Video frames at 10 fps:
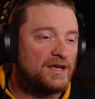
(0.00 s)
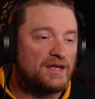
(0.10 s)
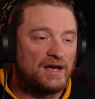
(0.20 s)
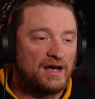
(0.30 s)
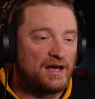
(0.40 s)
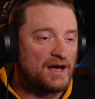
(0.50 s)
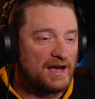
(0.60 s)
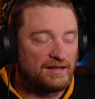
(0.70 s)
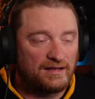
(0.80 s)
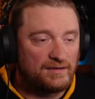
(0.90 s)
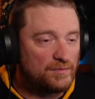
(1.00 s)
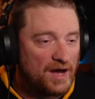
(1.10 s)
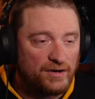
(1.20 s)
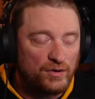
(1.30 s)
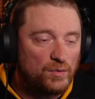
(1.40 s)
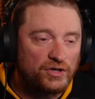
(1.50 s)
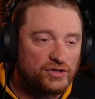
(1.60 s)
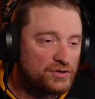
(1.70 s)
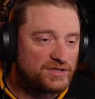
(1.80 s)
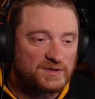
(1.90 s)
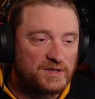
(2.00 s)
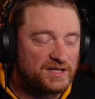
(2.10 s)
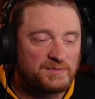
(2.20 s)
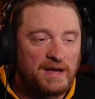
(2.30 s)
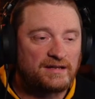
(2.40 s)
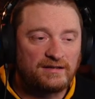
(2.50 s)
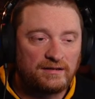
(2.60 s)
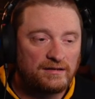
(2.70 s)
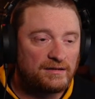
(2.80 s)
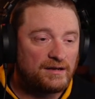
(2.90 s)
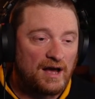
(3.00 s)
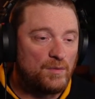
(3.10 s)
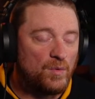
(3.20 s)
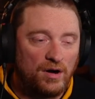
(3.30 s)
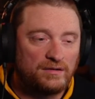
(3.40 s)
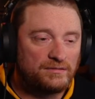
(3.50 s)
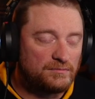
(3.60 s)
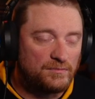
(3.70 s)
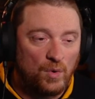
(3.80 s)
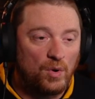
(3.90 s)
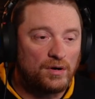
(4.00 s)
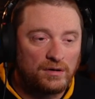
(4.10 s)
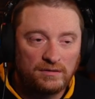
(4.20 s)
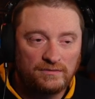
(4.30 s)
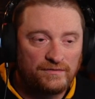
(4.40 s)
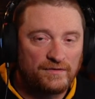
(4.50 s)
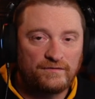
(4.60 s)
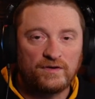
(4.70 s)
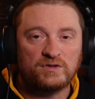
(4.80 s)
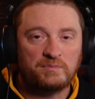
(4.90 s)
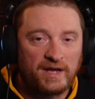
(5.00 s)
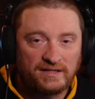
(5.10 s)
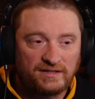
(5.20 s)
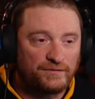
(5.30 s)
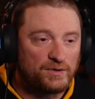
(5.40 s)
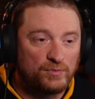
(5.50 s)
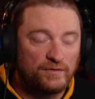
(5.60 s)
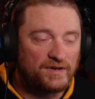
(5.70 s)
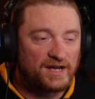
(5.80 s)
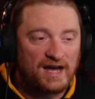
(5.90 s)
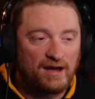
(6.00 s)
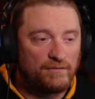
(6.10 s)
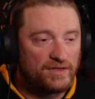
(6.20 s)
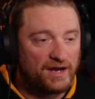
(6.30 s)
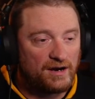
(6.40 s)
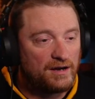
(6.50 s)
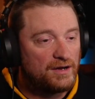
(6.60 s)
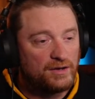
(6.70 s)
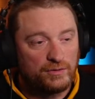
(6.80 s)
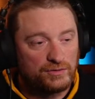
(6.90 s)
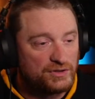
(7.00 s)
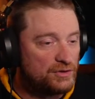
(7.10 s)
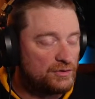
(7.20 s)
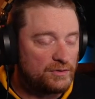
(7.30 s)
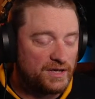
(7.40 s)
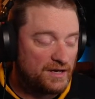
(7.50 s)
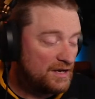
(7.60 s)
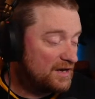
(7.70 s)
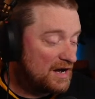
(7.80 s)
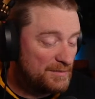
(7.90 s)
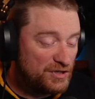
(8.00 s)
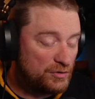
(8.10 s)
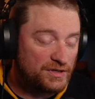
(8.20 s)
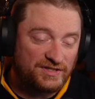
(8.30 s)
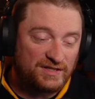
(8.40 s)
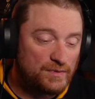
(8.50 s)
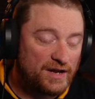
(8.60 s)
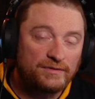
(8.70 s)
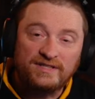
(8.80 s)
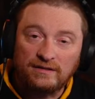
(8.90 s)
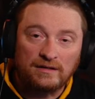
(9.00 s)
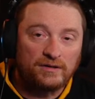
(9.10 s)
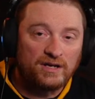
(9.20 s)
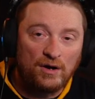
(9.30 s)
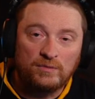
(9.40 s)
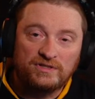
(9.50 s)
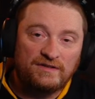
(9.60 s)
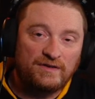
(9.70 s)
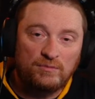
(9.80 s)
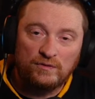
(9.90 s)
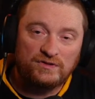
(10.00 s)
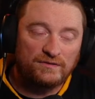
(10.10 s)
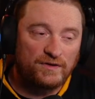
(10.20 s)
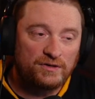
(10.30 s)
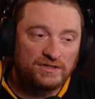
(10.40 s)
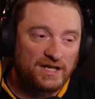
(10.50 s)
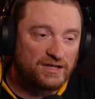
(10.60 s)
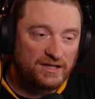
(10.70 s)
I don't know what you're expecting. I want more from first base. If you're moving a guy over there who's new to it, I mean, you could see Reynolds hit 30 homers if he moves to first. Like,